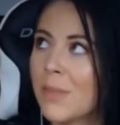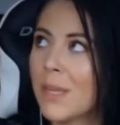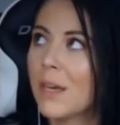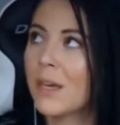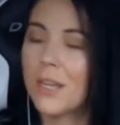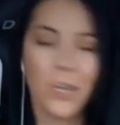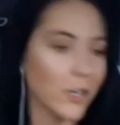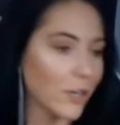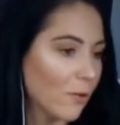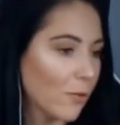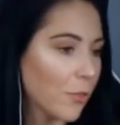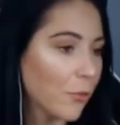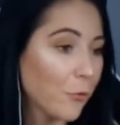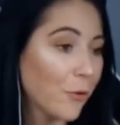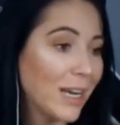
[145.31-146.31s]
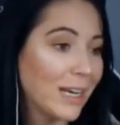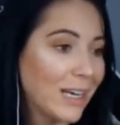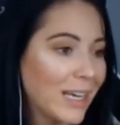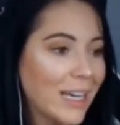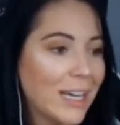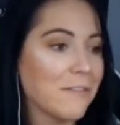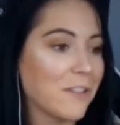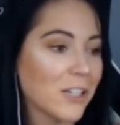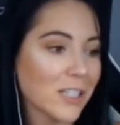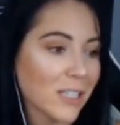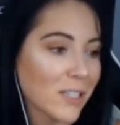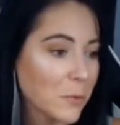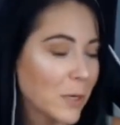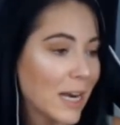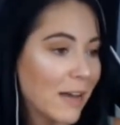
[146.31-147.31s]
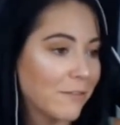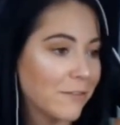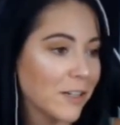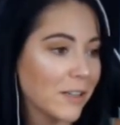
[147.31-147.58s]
you know, 3D versus whatever.